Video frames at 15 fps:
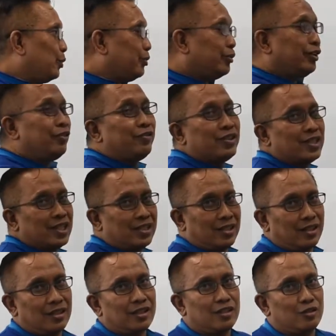we
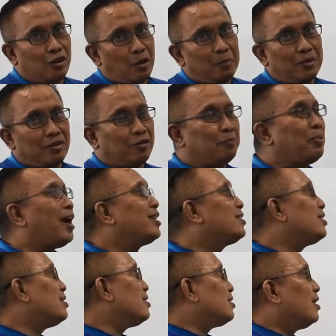revisit this topic of
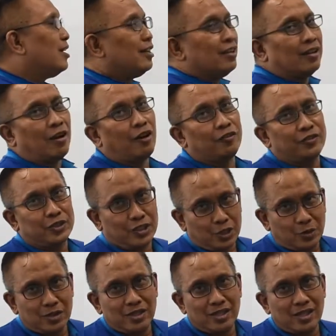patterns, of
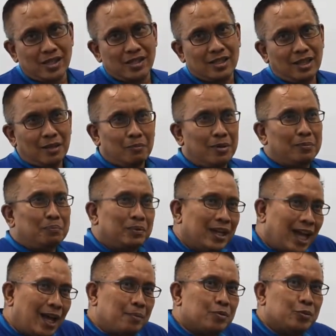sequences, but
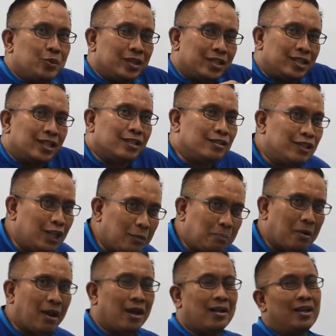perhaps we dig
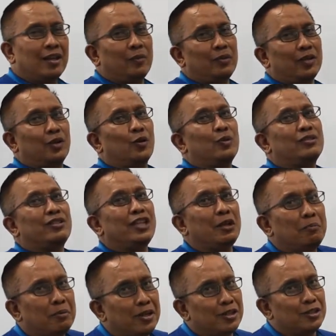deeper. We go
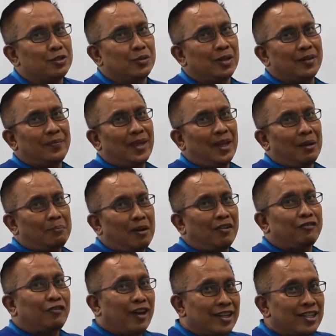deeper into it by
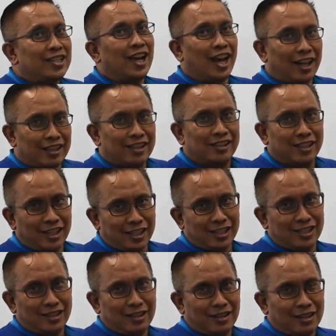finding other
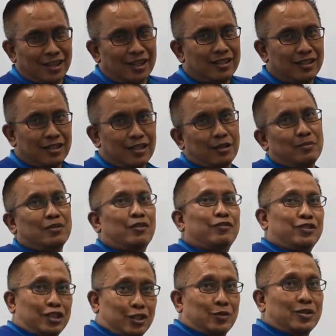things in terms of
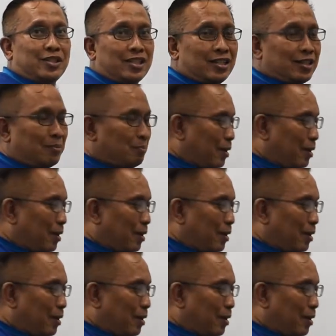sequences and